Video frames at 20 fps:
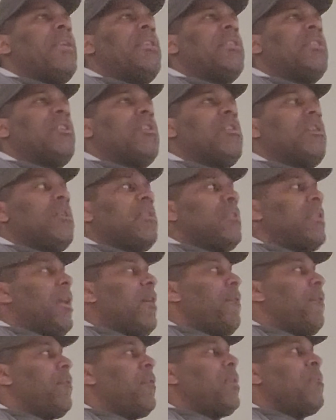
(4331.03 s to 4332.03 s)
He said,
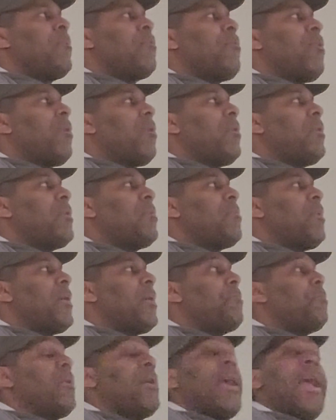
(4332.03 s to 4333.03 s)
definitely, we want
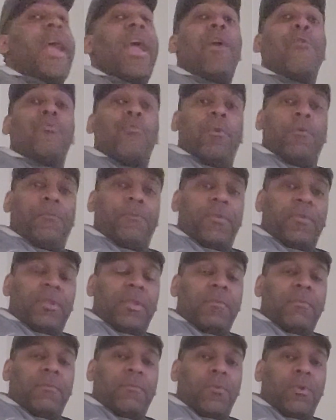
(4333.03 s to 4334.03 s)
it, but at
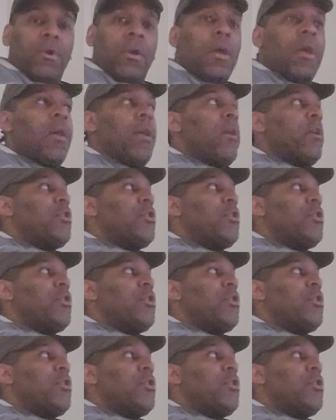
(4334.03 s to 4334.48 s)
154.